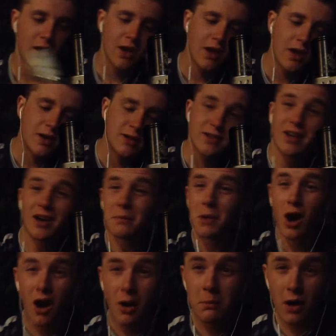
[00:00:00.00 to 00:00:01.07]
It's like I'm
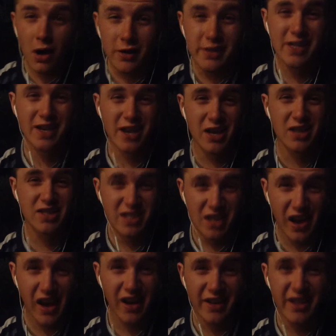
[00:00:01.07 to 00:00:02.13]
hotboxing
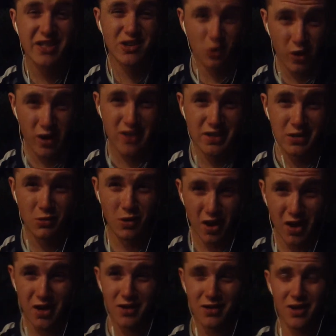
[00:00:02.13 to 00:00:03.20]
outside. That's crazy,
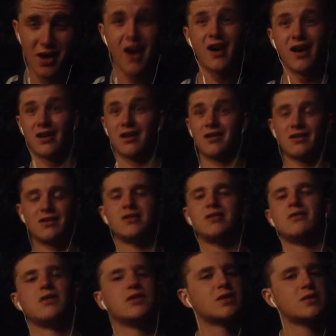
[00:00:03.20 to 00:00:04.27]
right? Yeah.
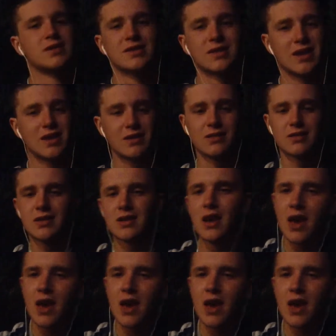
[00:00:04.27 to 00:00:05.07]
Dude, it's intense.